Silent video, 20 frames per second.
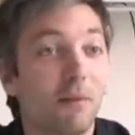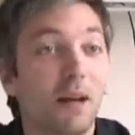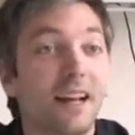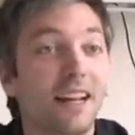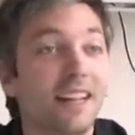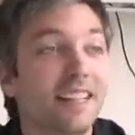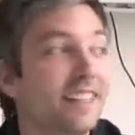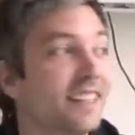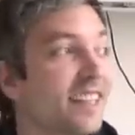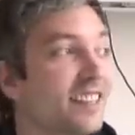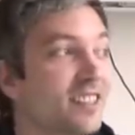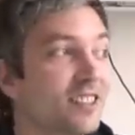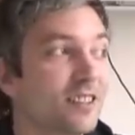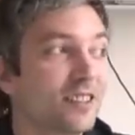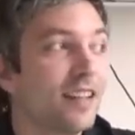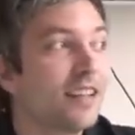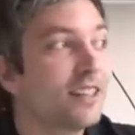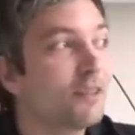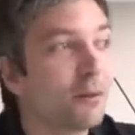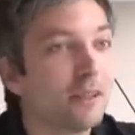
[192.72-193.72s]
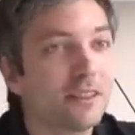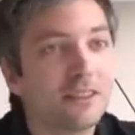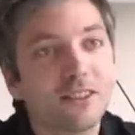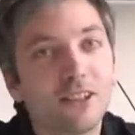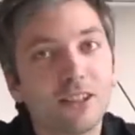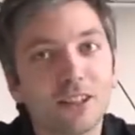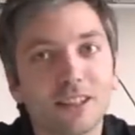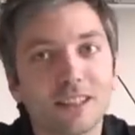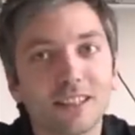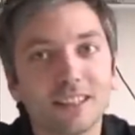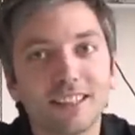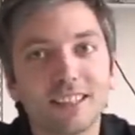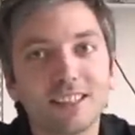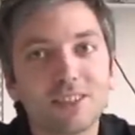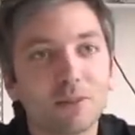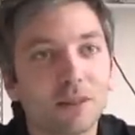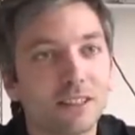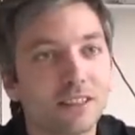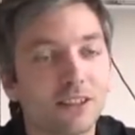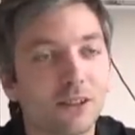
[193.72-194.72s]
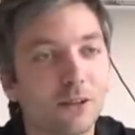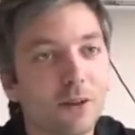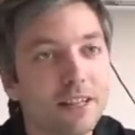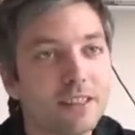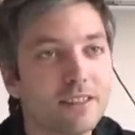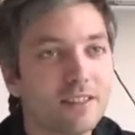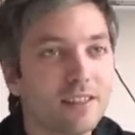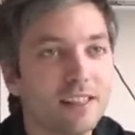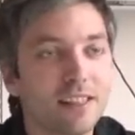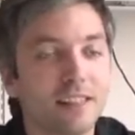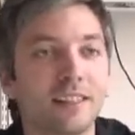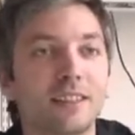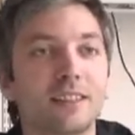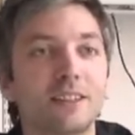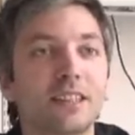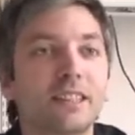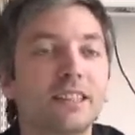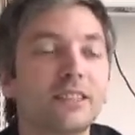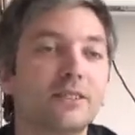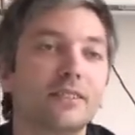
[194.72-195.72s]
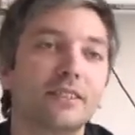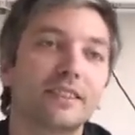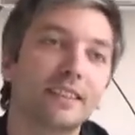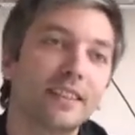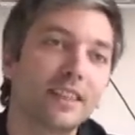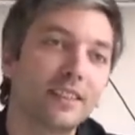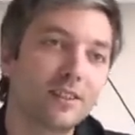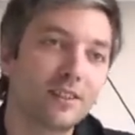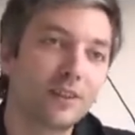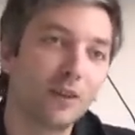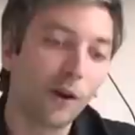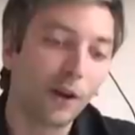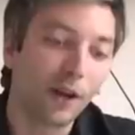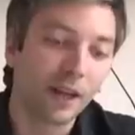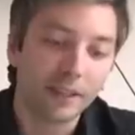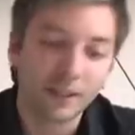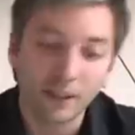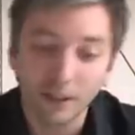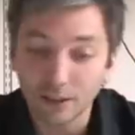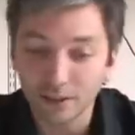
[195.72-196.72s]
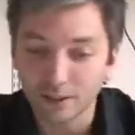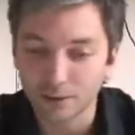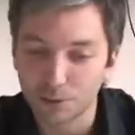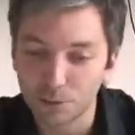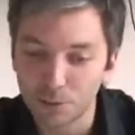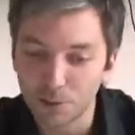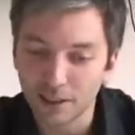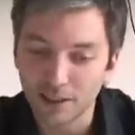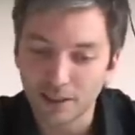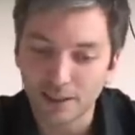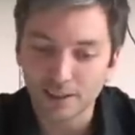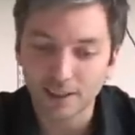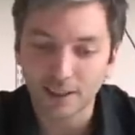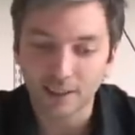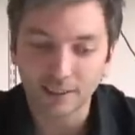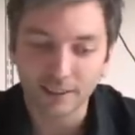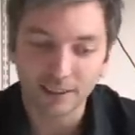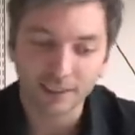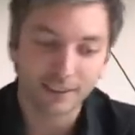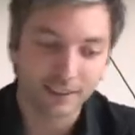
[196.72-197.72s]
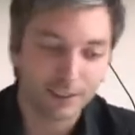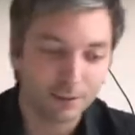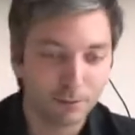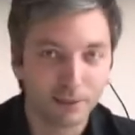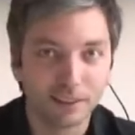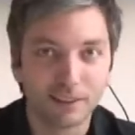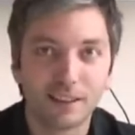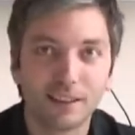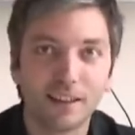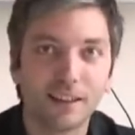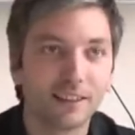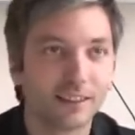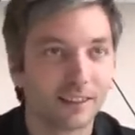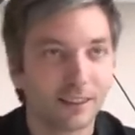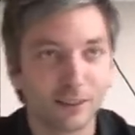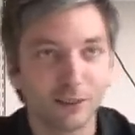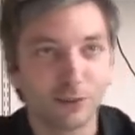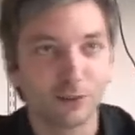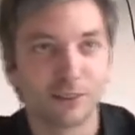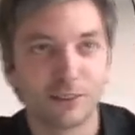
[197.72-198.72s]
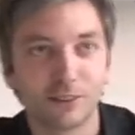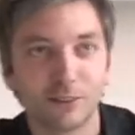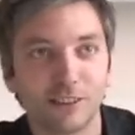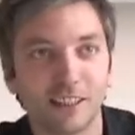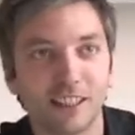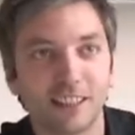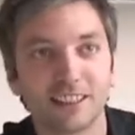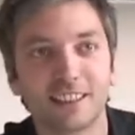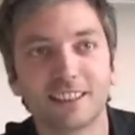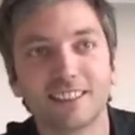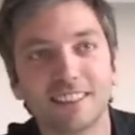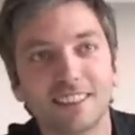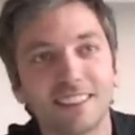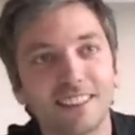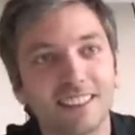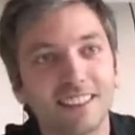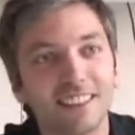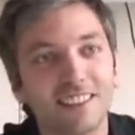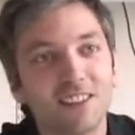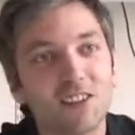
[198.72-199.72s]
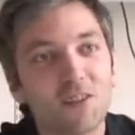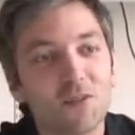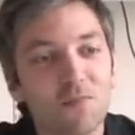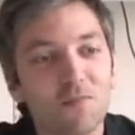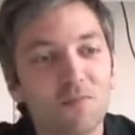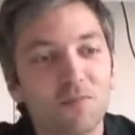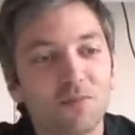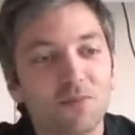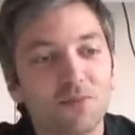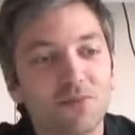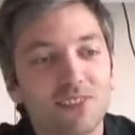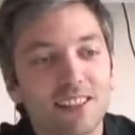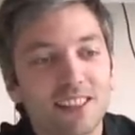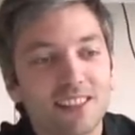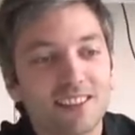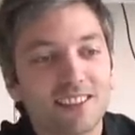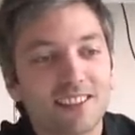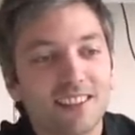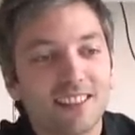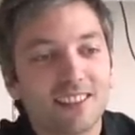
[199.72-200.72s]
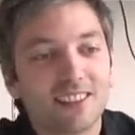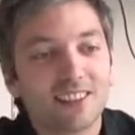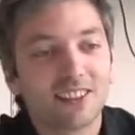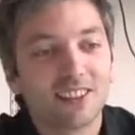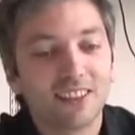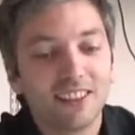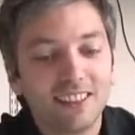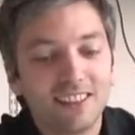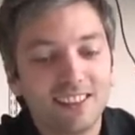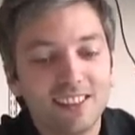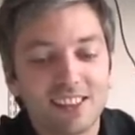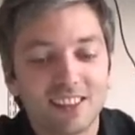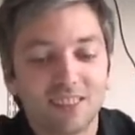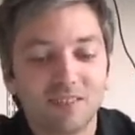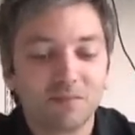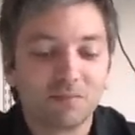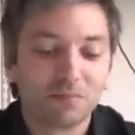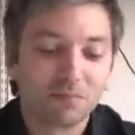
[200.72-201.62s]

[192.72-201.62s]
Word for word: And that's what's the great thing, you know, that you can, oh, you made that like that, I made that like that, I should do it like that. That's a great thing.